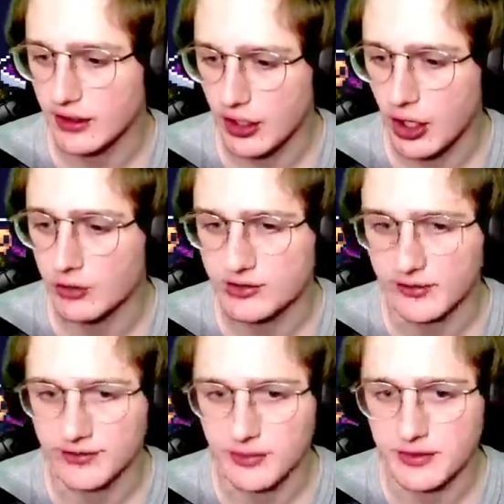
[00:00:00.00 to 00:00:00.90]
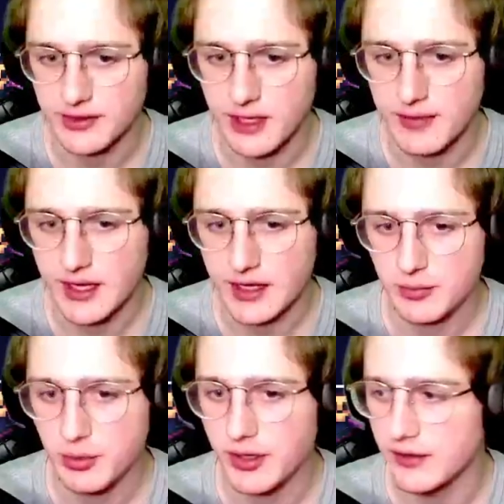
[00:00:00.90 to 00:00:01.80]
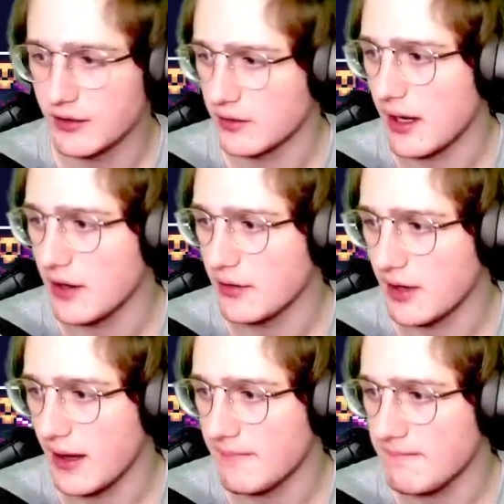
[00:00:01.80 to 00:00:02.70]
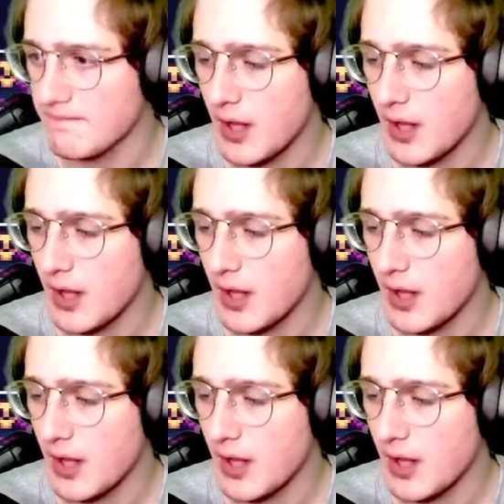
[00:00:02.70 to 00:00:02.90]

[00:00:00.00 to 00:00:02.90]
notes of from this game that I could put into my own game.